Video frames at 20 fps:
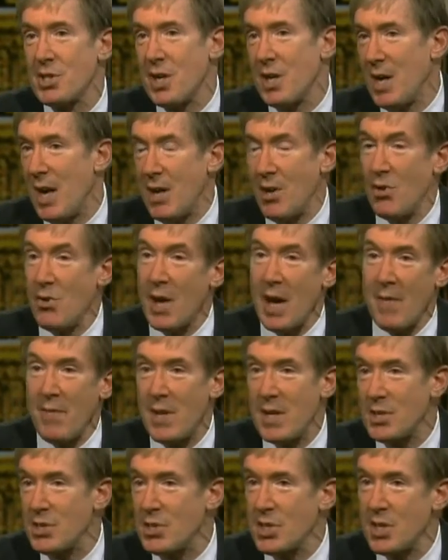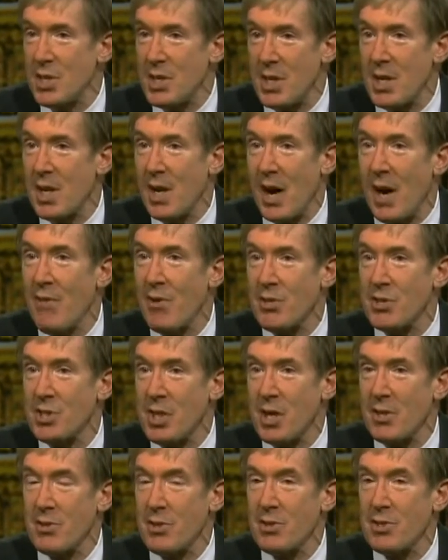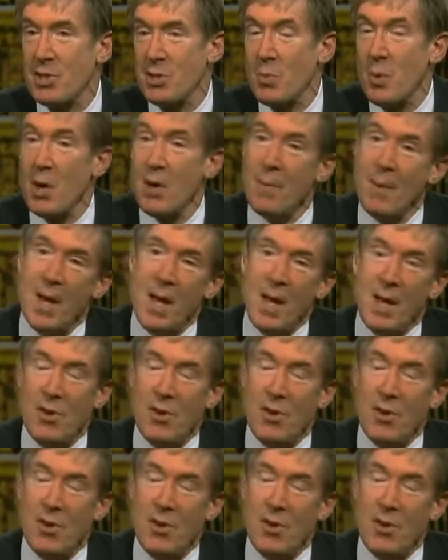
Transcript: Uh, and you get this in, in other sectors as well.